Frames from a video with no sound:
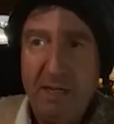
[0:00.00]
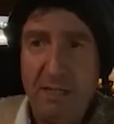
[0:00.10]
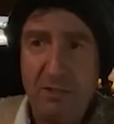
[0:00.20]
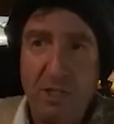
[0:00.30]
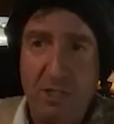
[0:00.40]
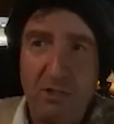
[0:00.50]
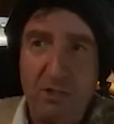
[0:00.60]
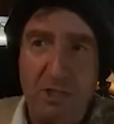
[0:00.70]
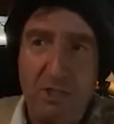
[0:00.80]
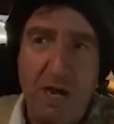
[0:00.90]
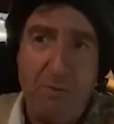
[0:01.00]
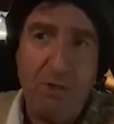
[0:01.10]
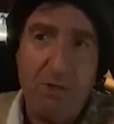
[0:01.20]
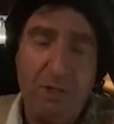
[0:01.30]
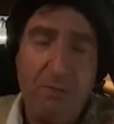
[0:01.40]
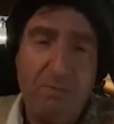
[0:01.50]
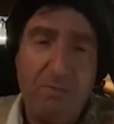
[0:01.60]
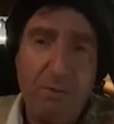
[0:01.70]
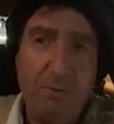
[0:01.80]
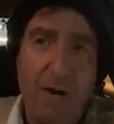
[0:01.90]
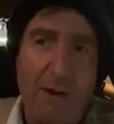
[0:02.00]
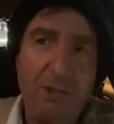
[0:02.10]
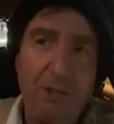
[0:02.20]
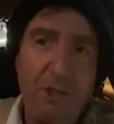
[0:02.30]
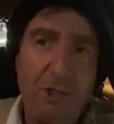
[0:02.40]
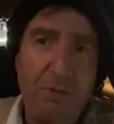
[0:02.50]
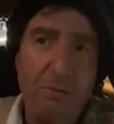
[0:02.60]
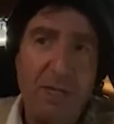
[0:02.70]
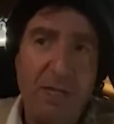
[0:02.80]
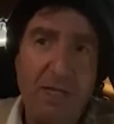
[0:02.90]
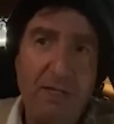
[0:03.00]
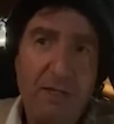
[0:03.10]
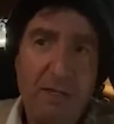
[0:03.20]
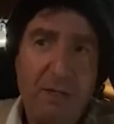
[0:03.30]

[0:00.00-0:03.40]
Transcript: it's not really what I would consider to be